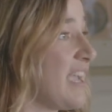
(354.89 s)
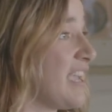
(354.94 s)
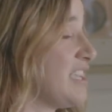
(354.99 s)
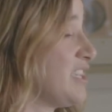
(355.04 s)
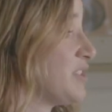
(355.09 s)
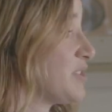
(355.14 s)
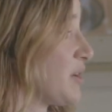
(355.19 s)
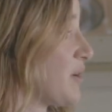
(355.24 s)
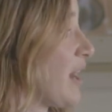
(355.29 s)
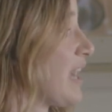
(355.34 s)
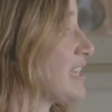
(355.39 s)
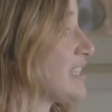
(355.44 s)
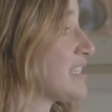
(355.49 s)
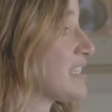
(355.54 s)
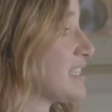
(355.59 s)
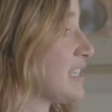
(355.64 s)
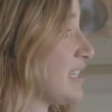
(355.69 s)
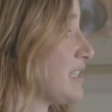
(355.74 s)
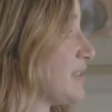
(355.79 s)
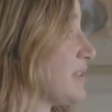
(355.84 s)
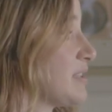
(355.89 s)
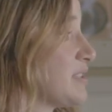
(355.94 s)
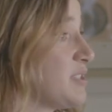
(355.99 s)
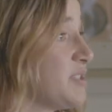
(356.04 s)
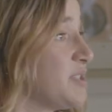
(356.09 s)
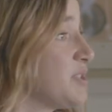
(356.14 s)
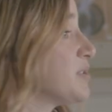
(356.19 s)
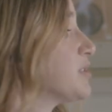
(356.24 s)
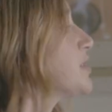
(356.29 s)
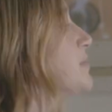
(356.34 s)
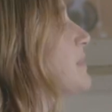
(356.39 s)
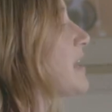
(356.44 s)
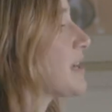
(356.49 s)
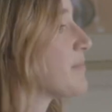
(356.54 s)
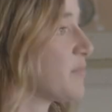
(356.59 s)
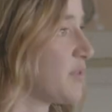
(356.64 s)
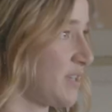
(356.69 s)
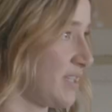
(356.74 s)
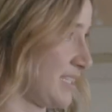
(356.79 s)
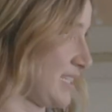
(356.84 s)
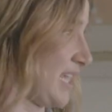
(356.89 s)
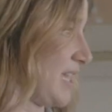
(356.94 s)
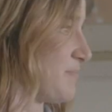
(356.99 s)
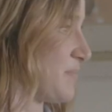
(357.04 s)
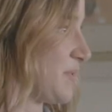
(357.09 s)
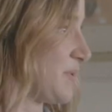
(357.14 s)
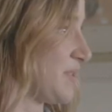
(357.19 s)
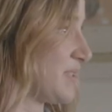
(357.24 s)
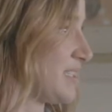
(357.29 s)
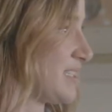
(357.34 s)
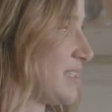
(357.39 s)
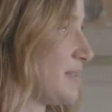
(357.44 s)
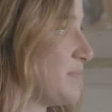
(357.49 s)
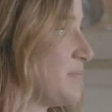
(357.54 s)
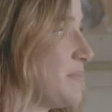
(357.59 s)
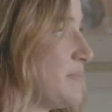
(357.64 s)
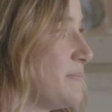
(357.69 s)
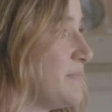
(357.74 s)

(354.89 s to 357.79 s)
you know, as to make more disciples, to